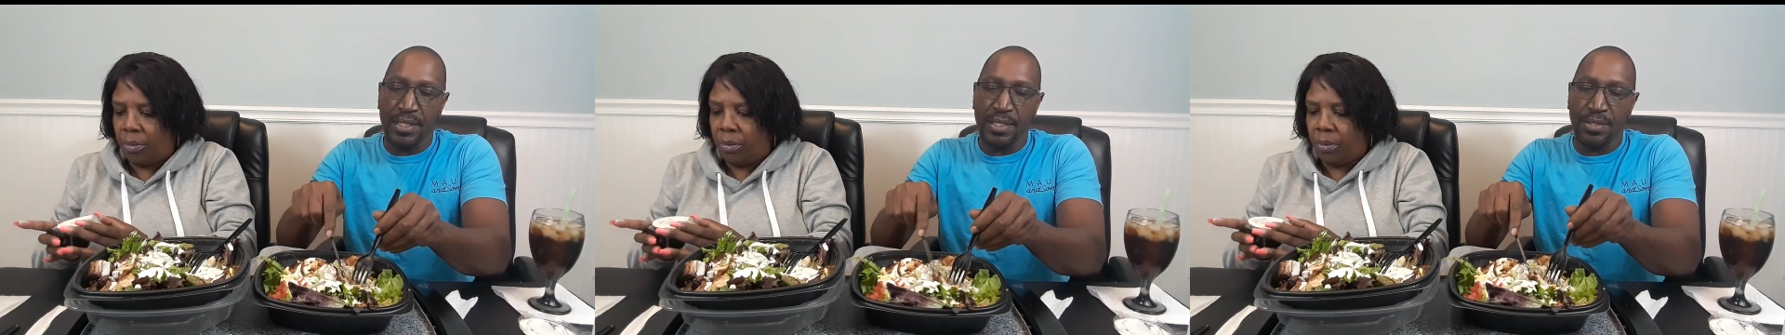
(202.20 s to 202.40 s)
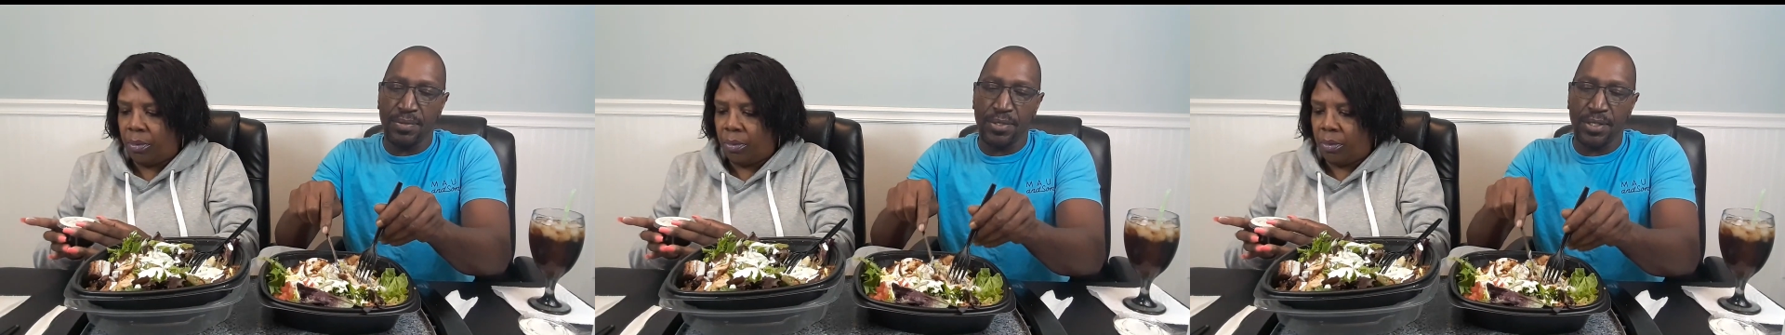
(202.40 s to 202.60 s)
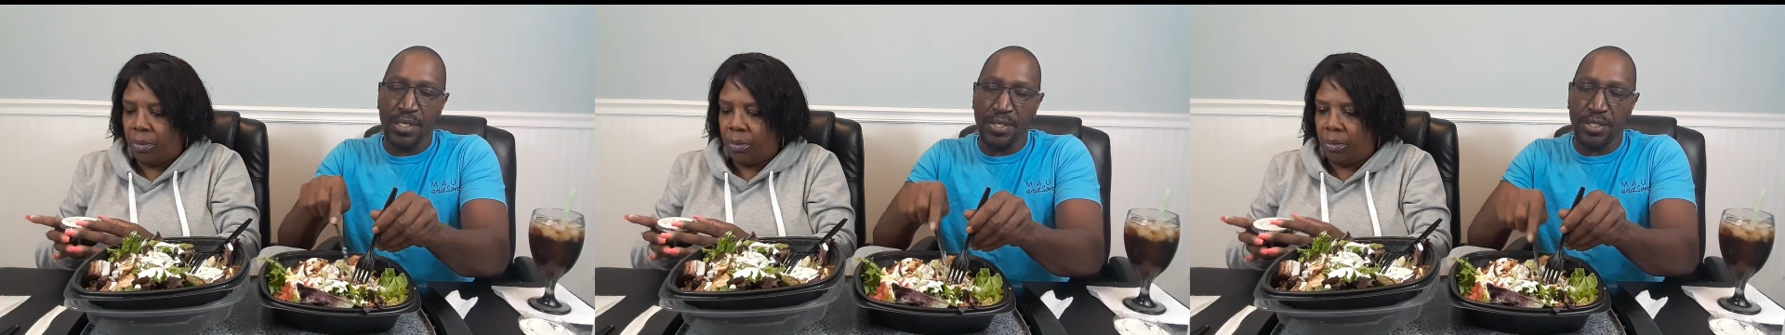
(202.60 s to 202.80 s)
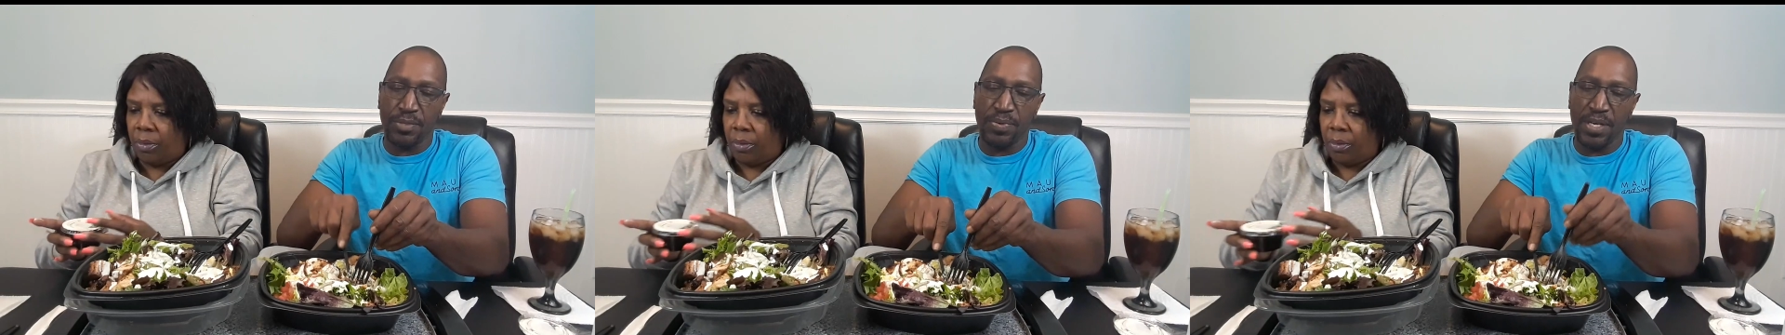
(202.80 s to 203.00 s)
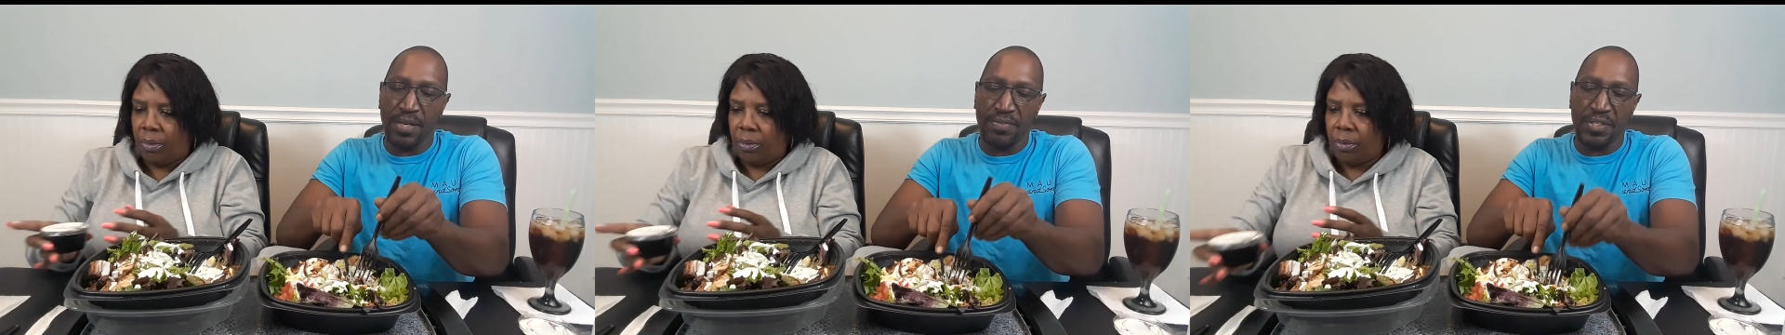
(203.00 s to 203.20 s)
Speaker 1: Do another
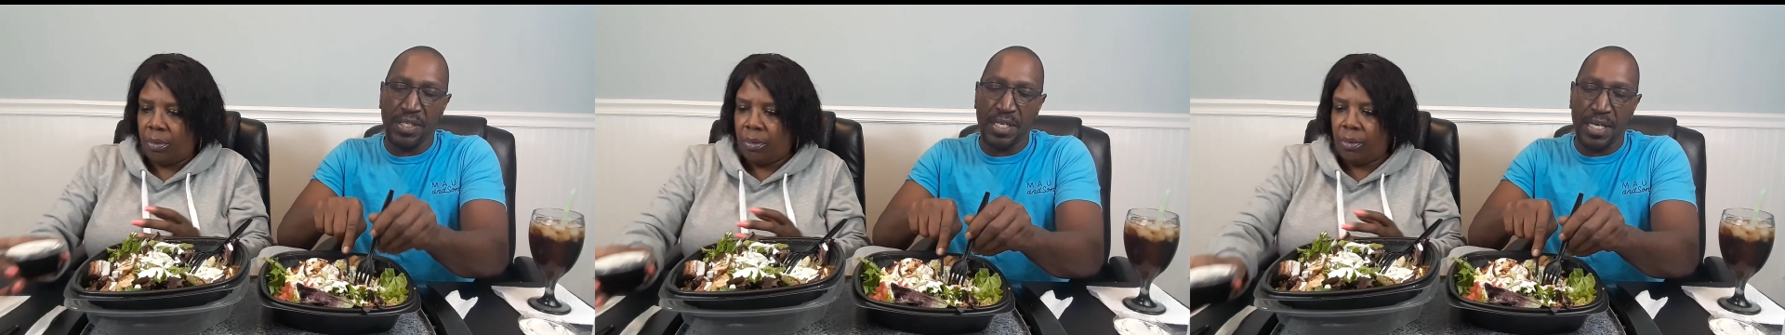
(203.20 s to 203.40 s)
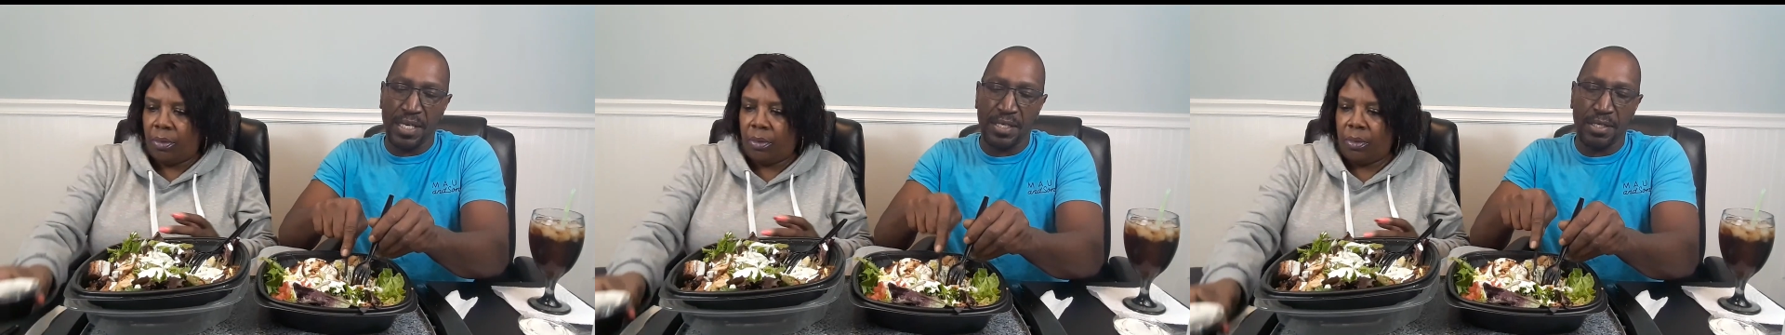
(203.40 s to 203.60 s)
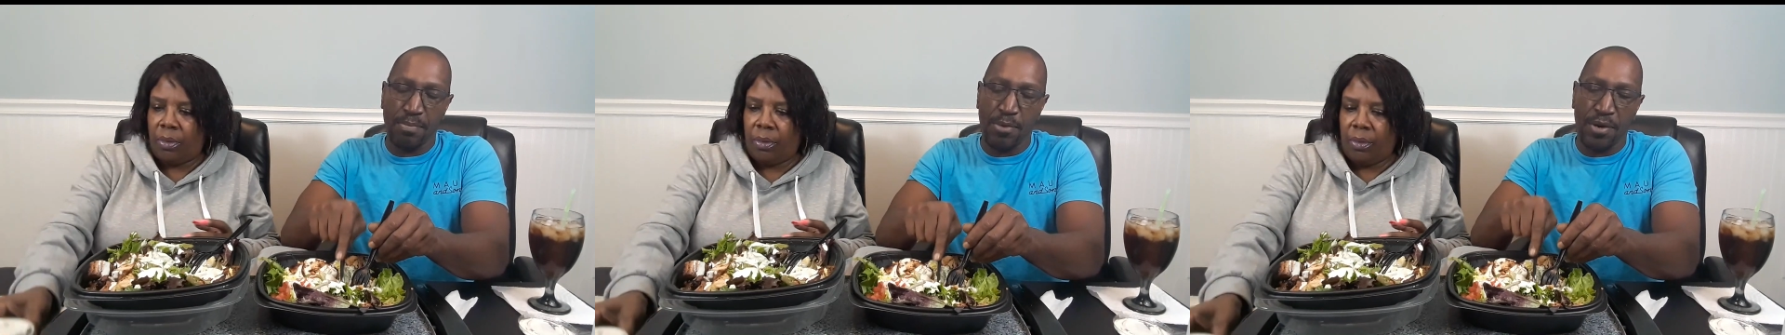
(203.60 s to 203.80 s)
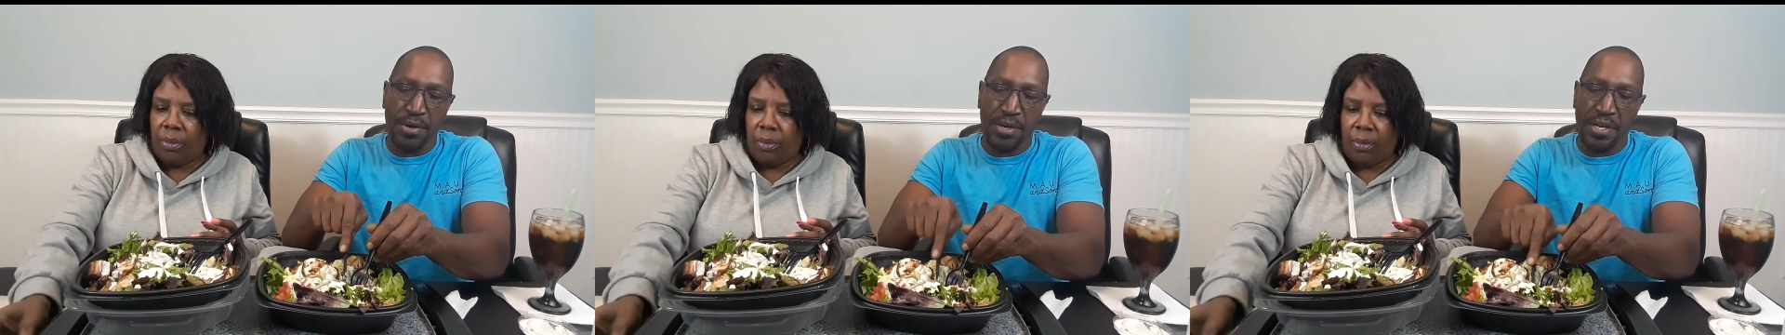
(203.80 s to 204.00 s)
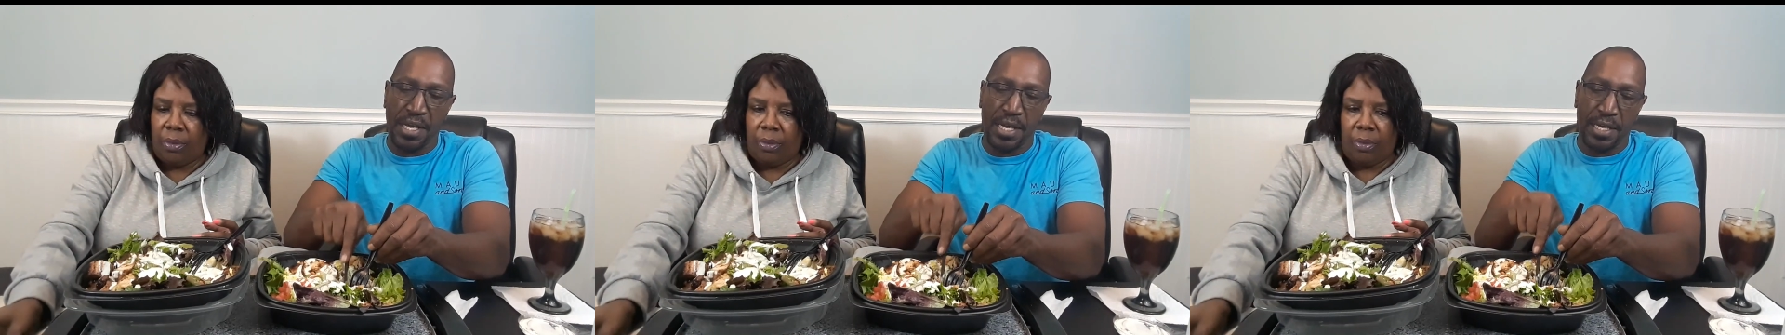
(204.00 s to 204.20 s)
twelve tonight and
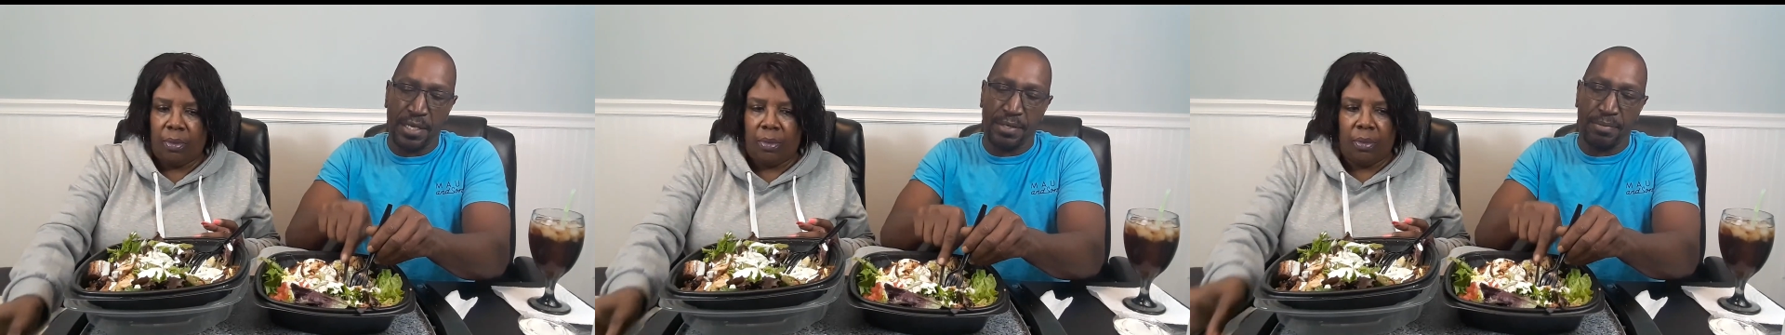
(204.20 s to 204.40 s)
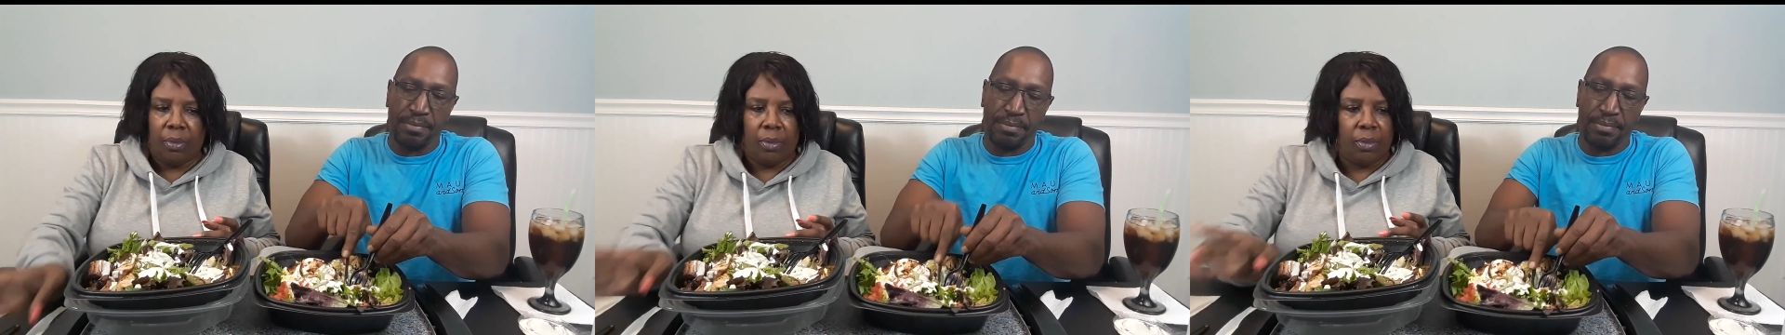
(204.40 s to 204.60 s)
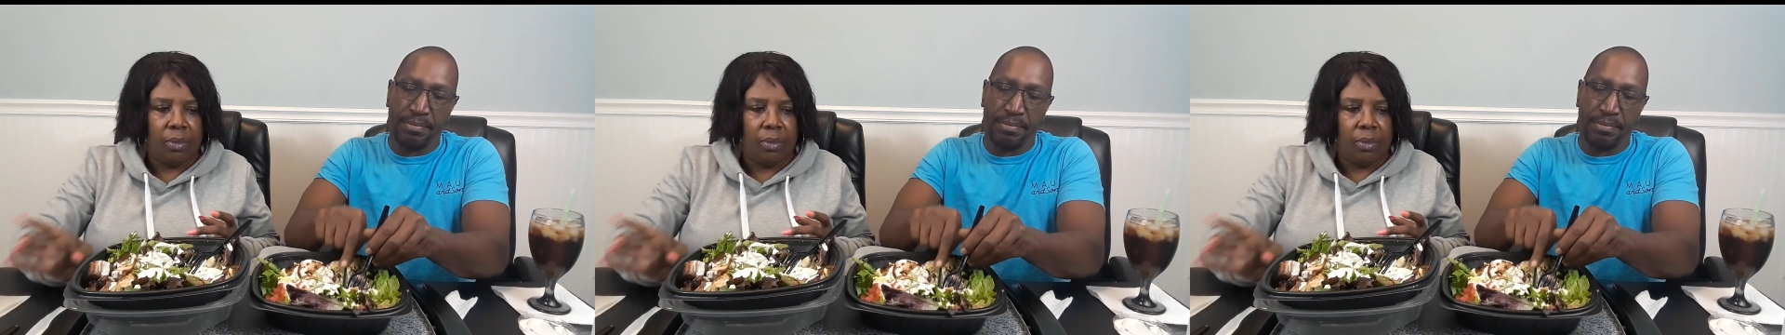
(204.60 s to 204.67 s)
tomorrow night.